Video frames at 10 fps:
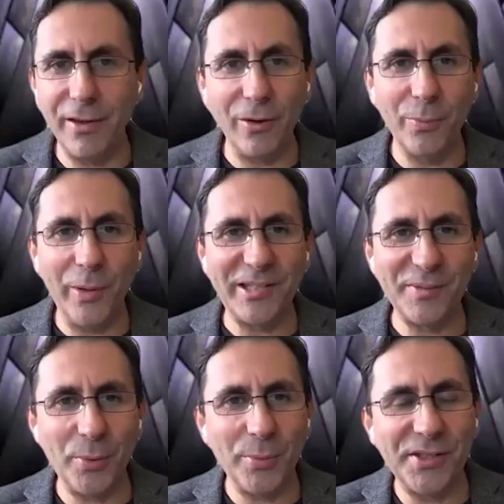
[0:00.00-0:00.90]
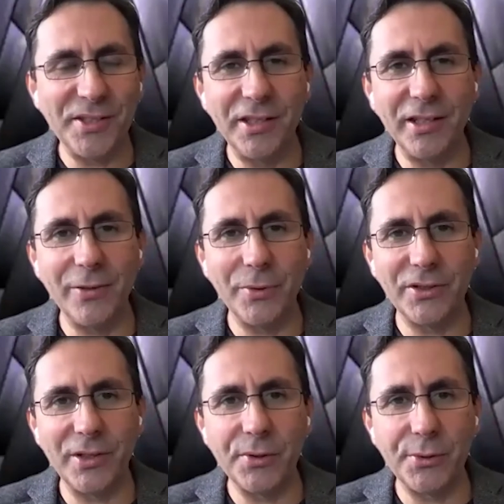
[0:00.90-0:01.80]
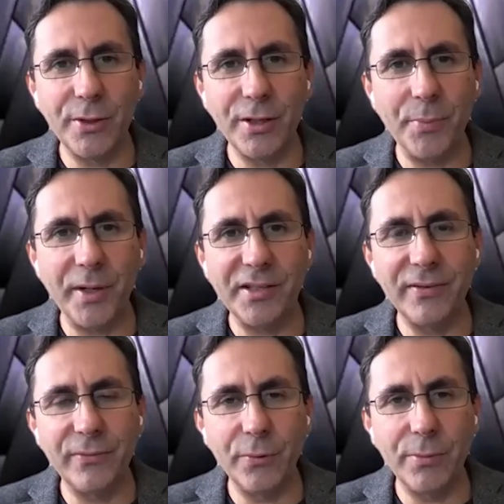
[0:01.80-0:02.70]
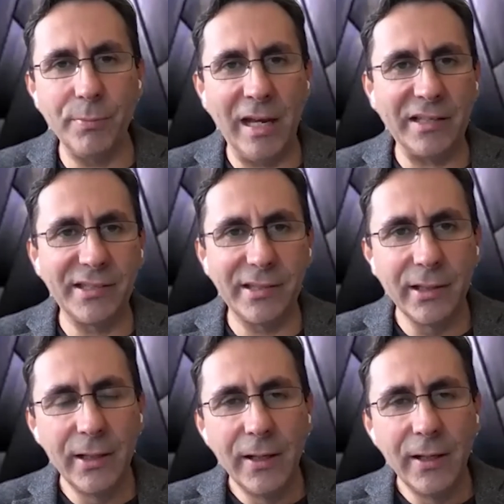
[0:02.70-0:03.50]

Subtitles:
and I'll pass the publicity here because I was really impressed with MAS